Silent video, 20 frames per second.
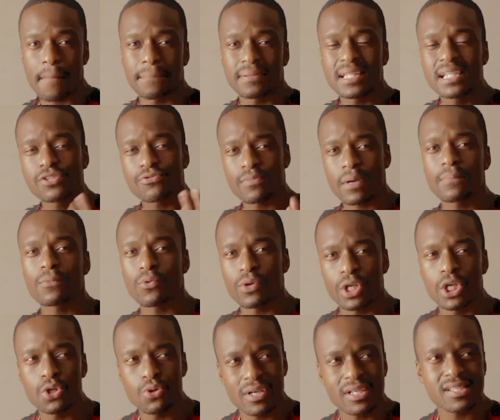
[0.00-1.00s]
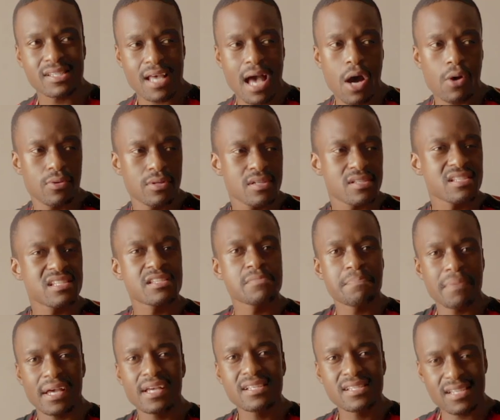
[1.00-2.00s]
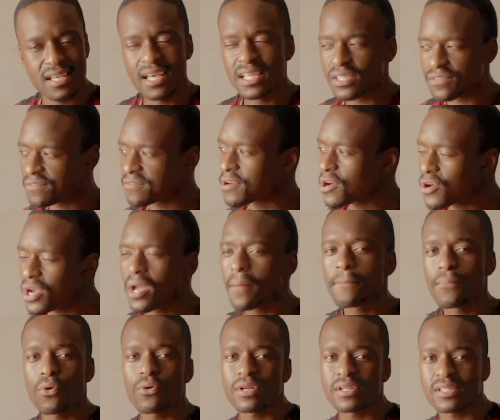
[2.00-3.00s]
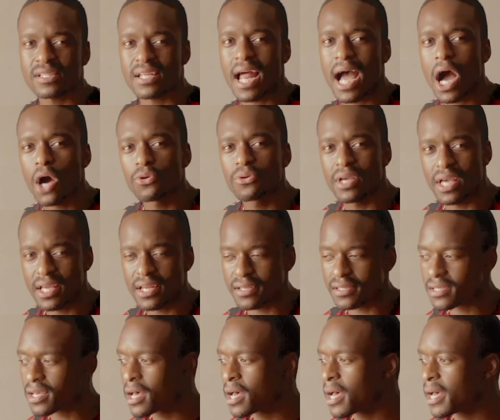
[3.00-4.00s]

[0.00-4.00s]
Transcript: Please remember, when you're doing sound, space is very important on how you edit.